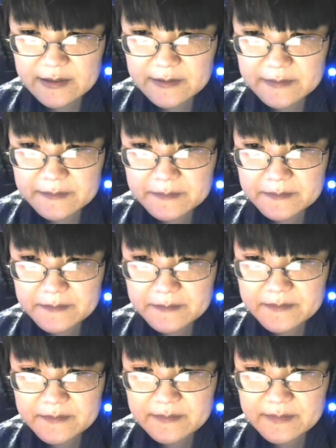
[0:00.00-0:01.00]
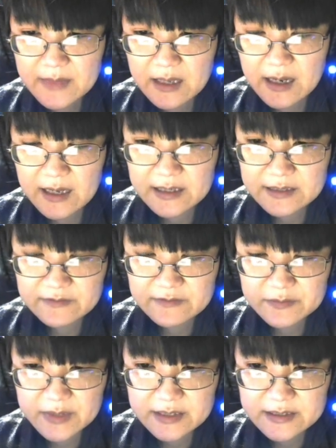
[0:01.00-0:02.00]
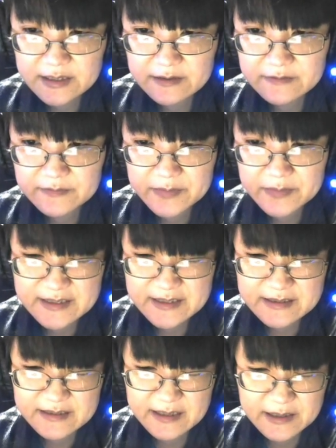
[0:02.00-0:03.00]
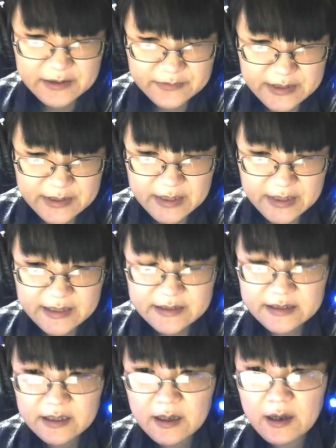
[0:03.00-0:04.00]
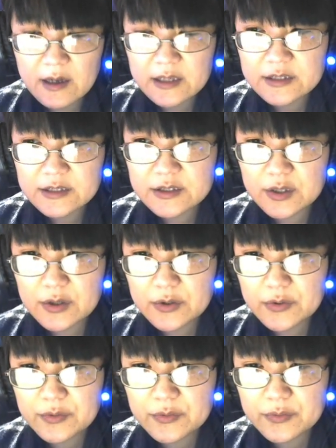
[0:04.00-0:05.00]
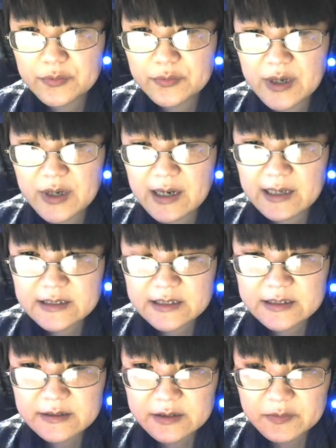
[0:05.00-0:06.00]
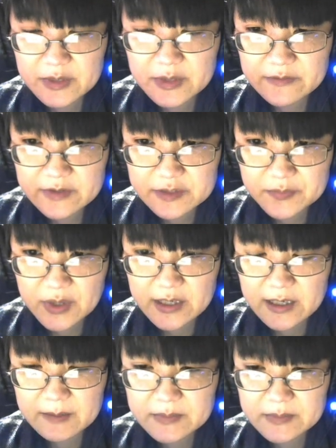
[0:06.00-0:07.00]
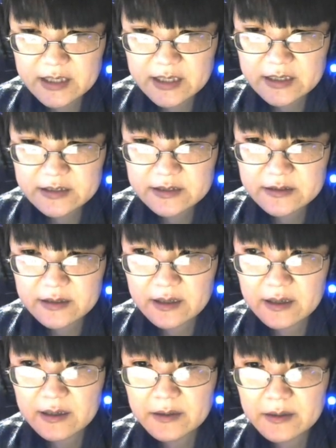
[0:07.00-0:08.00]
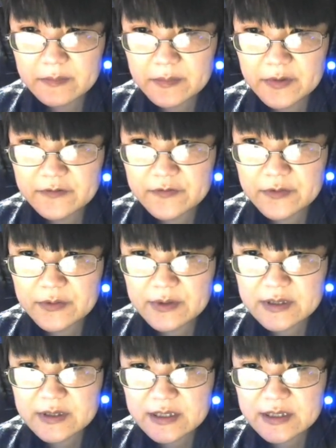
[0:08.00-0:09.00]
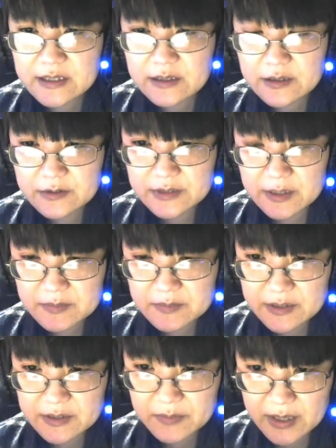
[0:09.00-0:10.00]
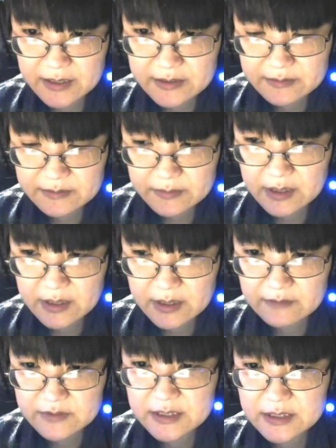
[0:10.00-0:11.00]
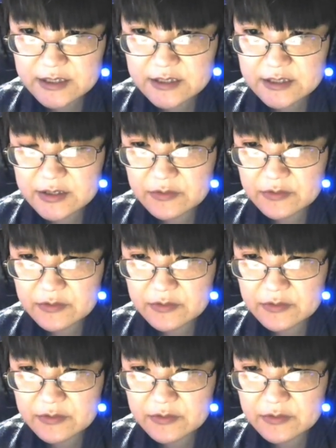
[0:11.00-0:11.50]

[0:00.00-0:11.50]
I had given myself basically like 3 weeks, so I did a little bit of a sprite update for the close-ups and the bond conversations so it would match the new